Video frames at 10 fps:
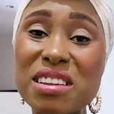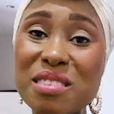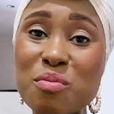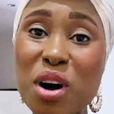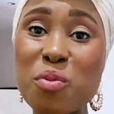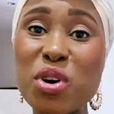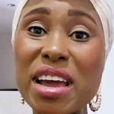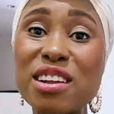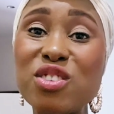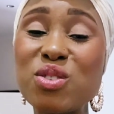Zimbabwe
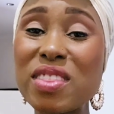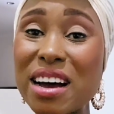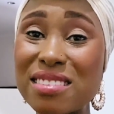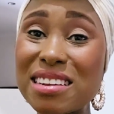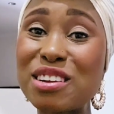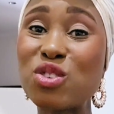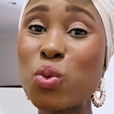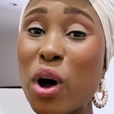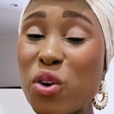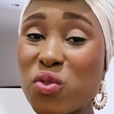in
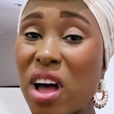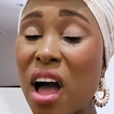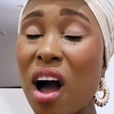2012